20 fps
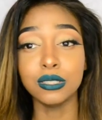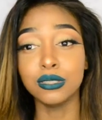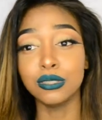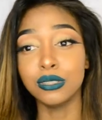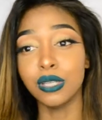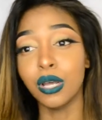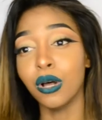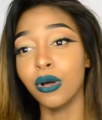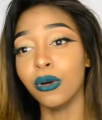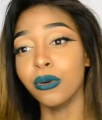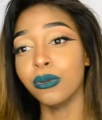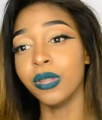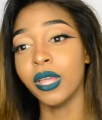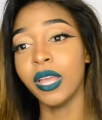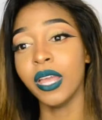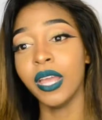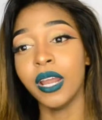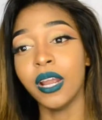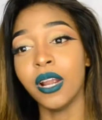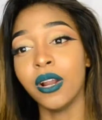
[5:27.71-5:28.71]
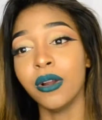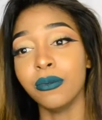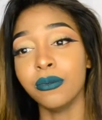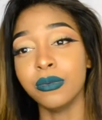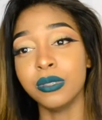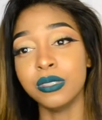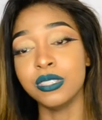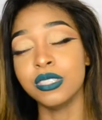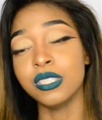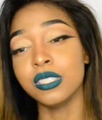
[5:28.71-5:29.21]
so the hair
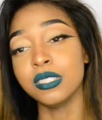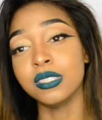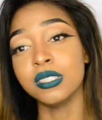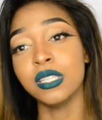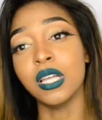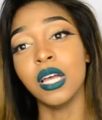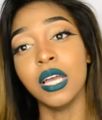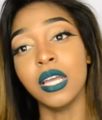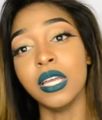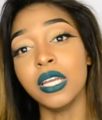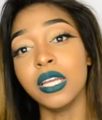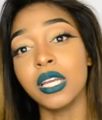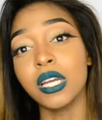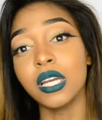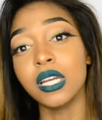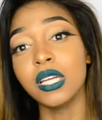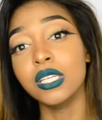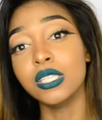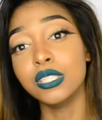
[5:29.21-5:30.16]
was just like